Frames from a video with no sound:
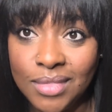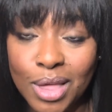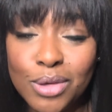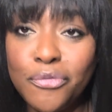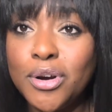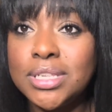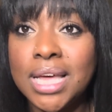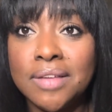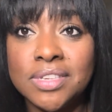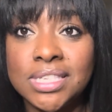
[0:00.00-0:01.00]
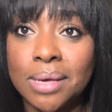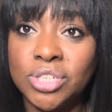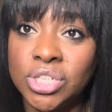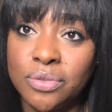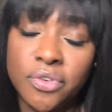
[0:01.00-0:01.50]
The first sign of
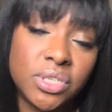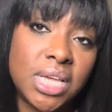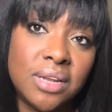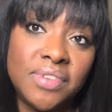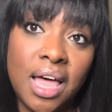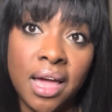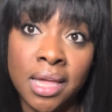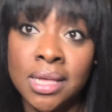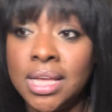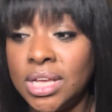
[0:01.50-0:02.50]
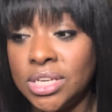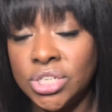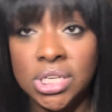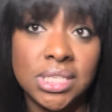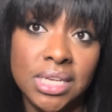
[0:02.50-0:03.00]
deception, the first sign of lying,
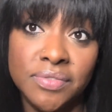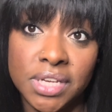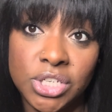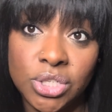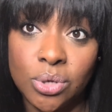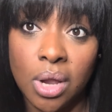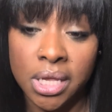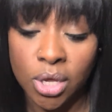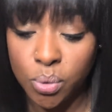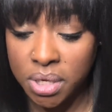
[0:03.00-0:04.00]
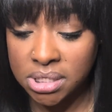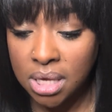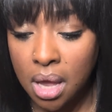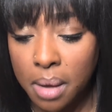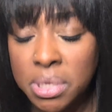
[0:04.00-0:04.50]
she's leaving. She's calling it quits.
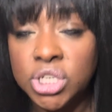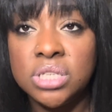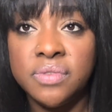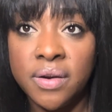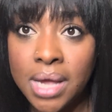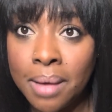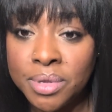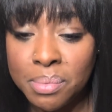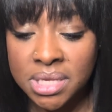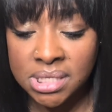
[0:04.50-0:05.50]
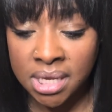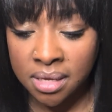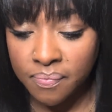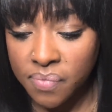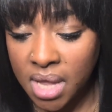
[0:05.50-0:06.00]
But she's very
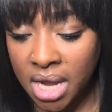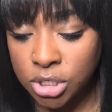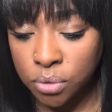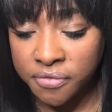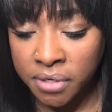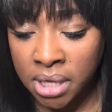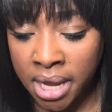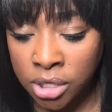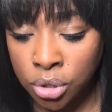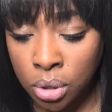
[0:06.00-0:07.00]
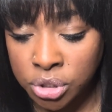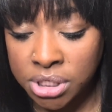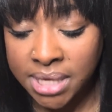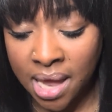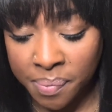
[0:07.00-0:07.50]
optimistic. I do feel like, you know,
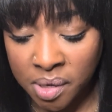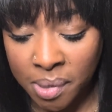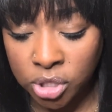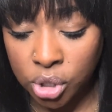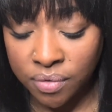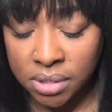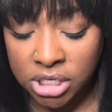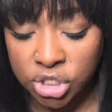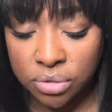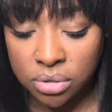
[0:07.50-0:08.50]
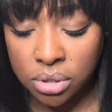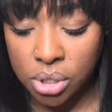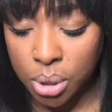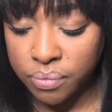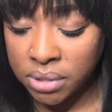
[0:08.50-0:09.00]
she's happy about the current
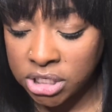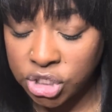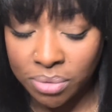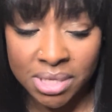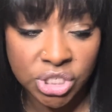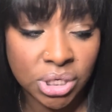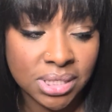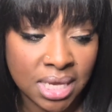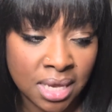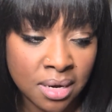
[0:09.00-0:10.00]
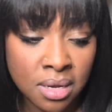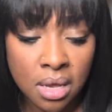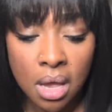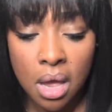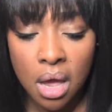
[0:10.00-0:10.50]
relationship that she's in.
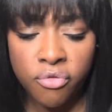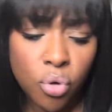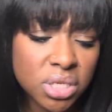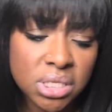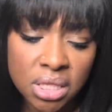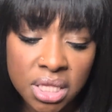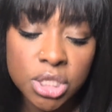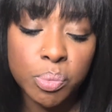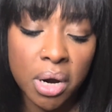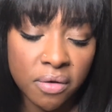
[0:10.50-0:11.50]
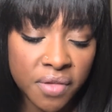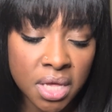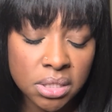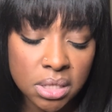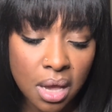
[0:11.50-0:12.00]
Of course, nothing is
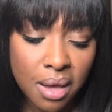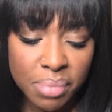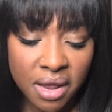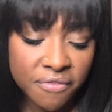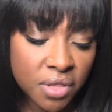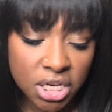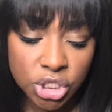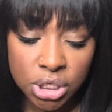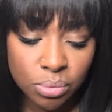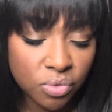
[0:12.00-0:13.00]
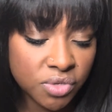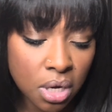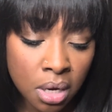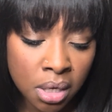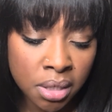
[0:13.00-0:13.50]
perfect, but I feel like she's moved
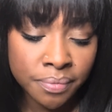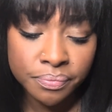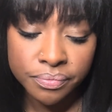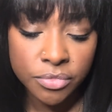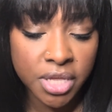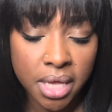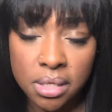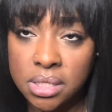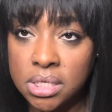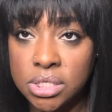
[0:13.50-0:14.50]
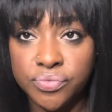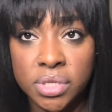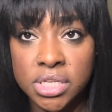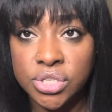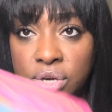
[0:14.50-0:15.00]
on. Okay, look at this. Release